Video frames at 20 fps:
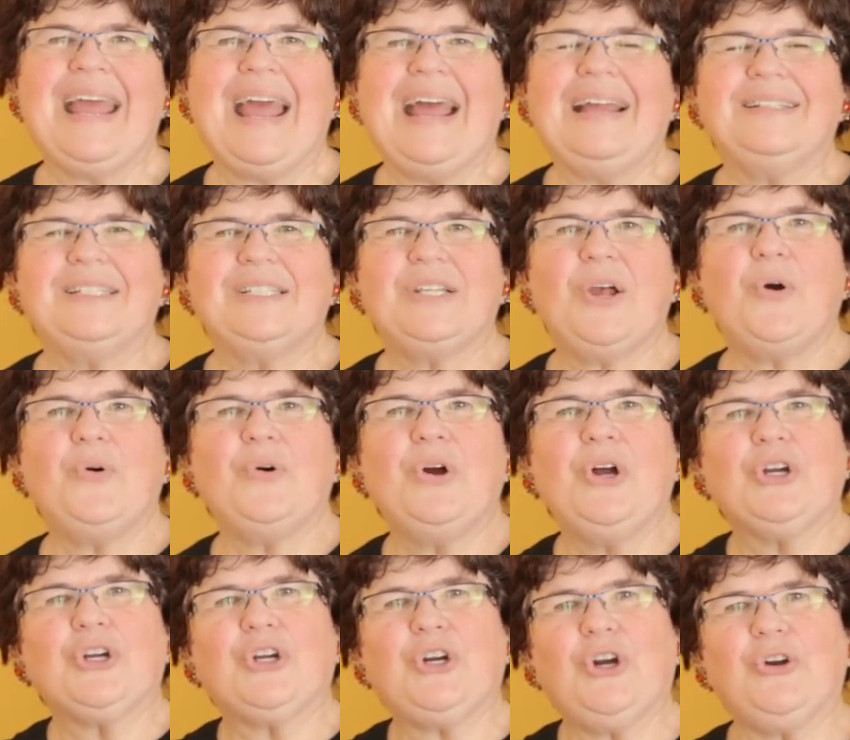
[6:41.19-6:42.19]
And so
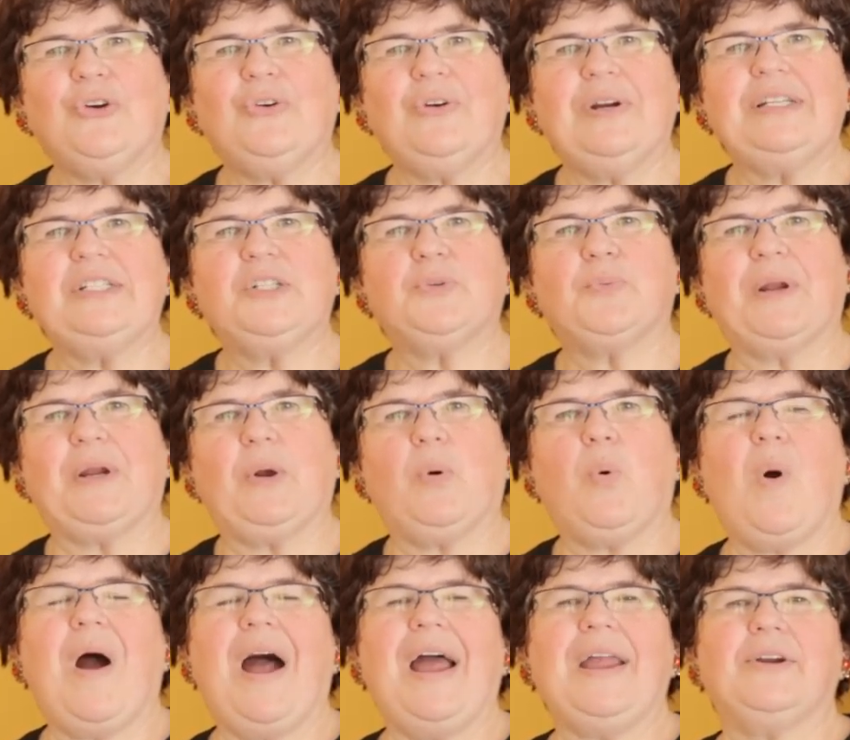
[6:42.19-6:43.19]
courage
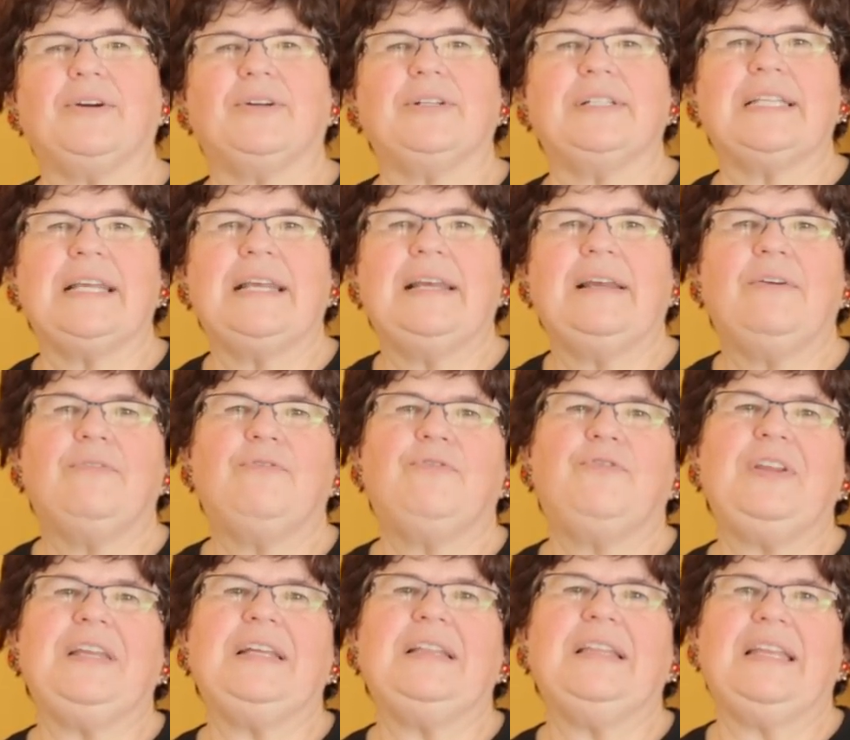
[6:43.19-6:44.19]
requires
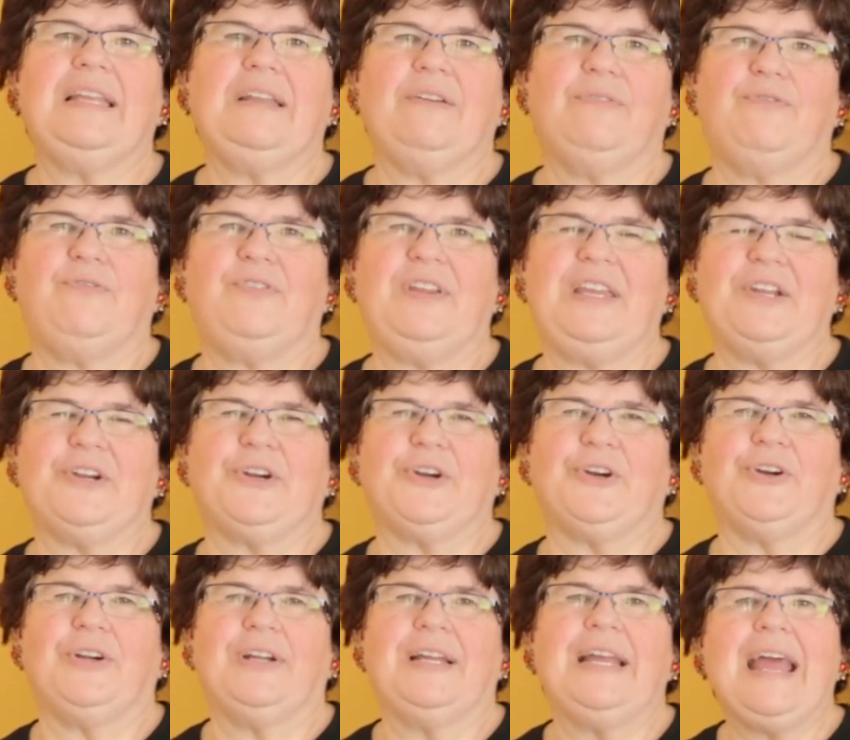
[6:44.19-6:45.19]
feeling
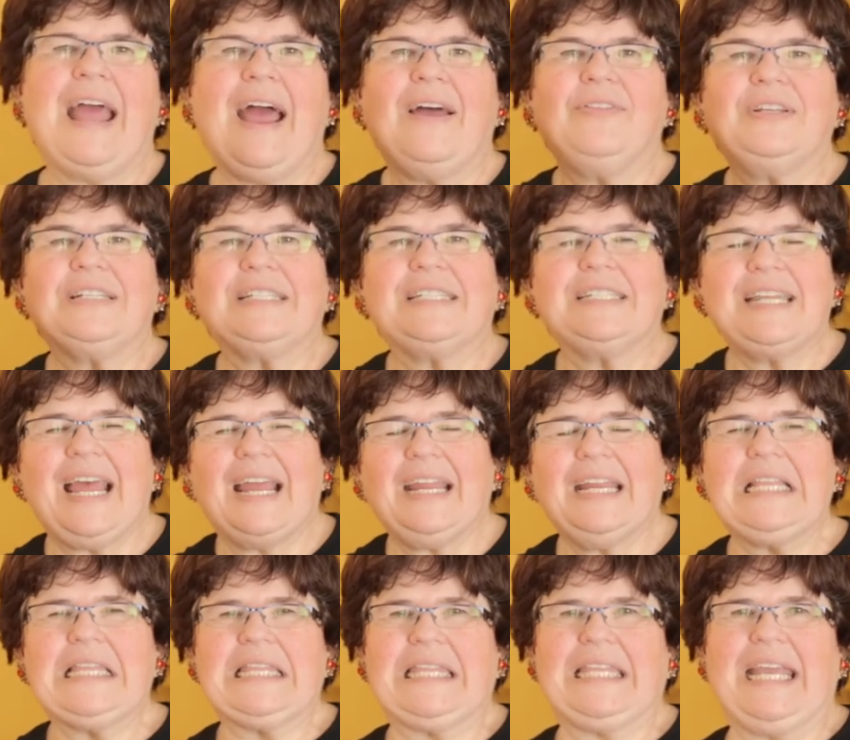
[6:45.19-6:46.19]
fear. And the
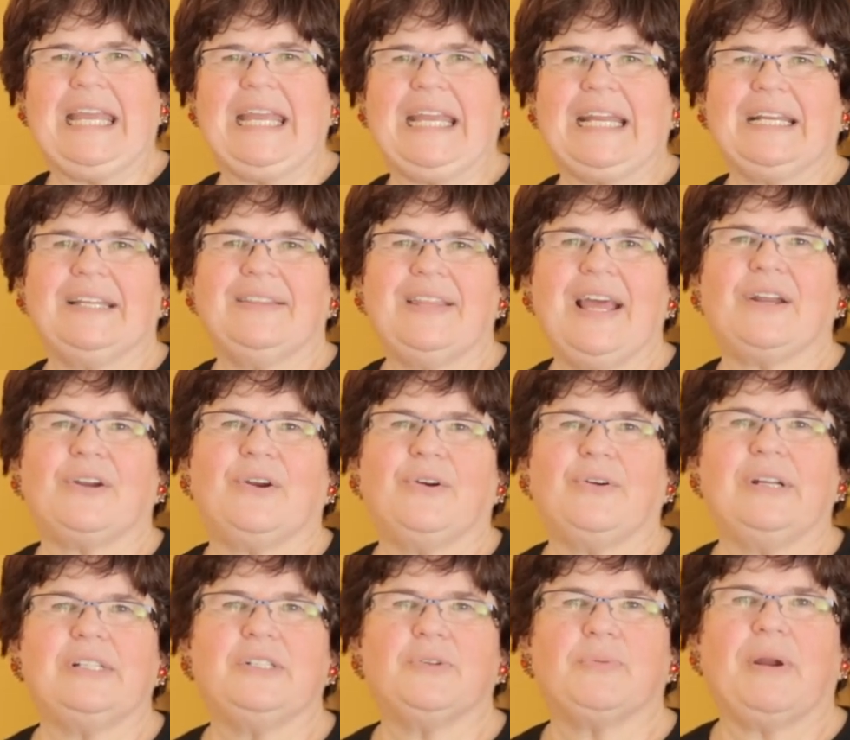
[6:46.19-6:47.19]
second thing that
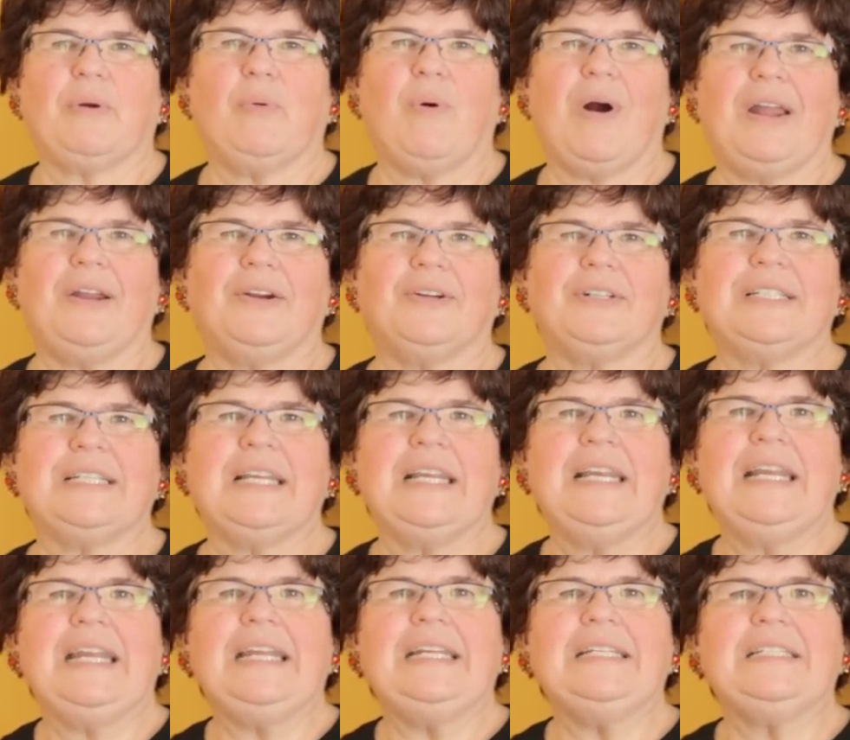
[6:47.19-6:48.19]
courage requires
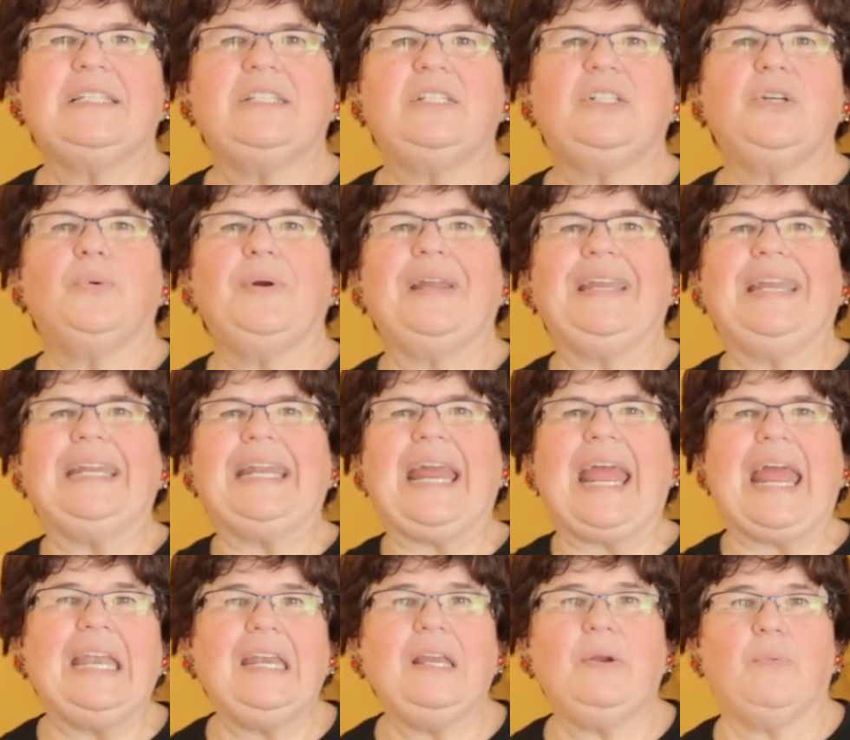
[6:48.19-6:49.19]
is doing it
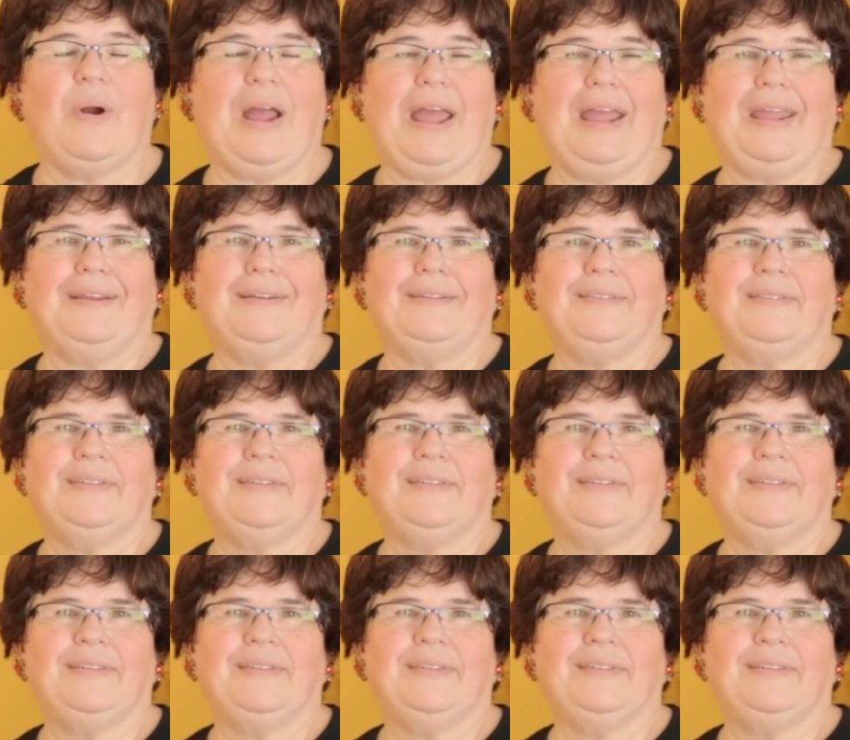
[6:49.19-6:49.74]
anyway.